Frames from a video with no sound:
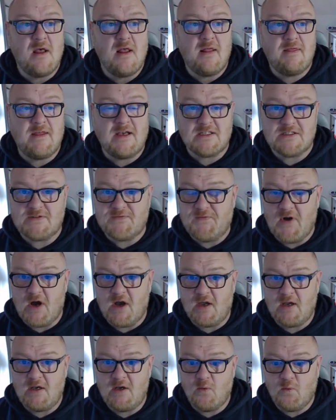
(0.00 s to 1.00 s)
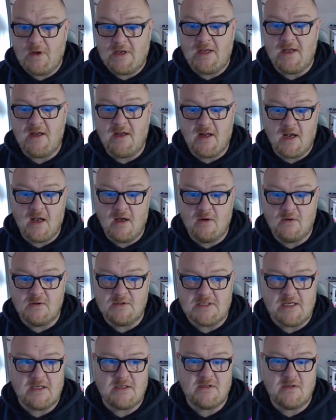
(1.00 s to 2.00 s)
That's fine, we can close
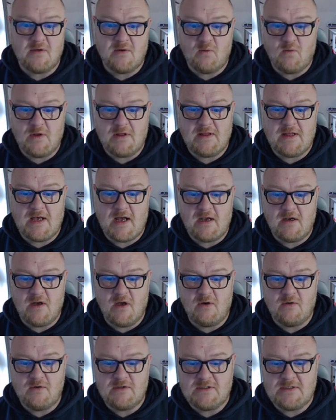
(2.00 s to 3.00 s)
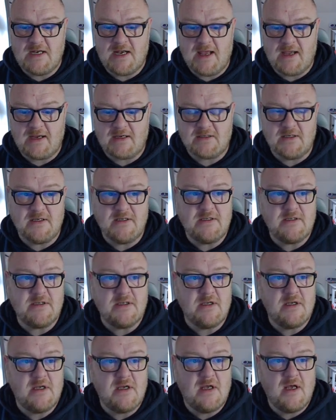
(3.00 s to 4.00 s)
it. With that node selected,
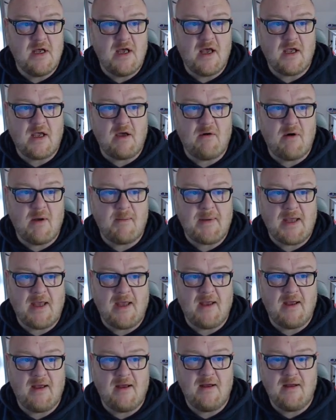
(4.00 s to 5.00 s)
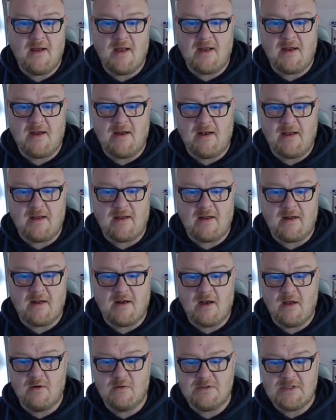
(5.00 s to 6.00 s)
I go up here and click
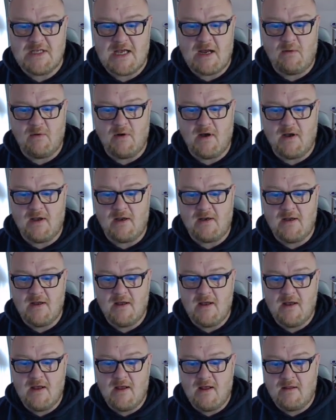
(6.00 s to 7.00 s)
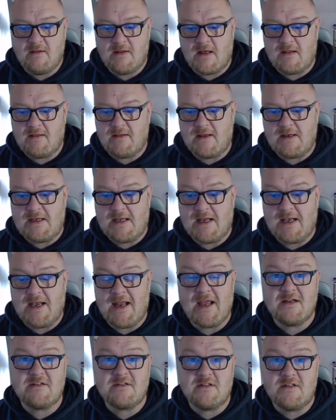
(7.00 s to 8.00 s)
Close Outline. That then
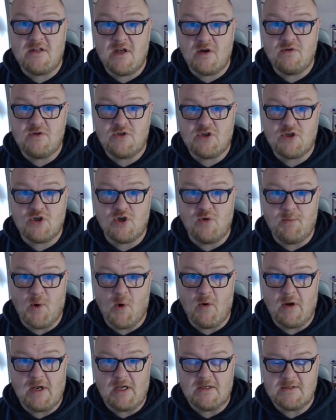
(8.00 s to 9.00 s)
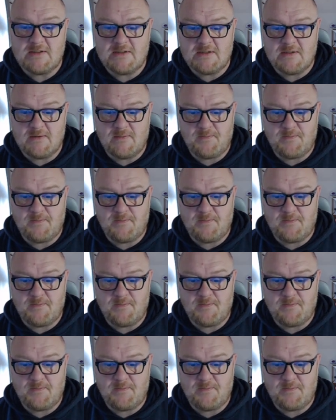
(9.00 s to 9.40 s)
connects those 2 points.